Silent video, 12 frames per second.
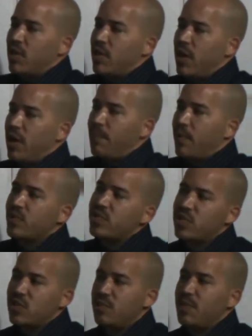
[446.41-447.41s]
a
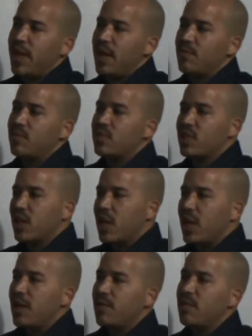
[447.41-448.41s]
person to be able to
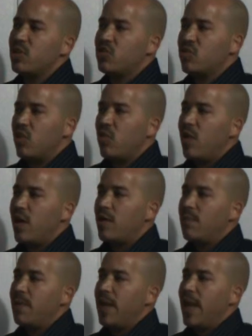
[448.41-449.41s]
come and show up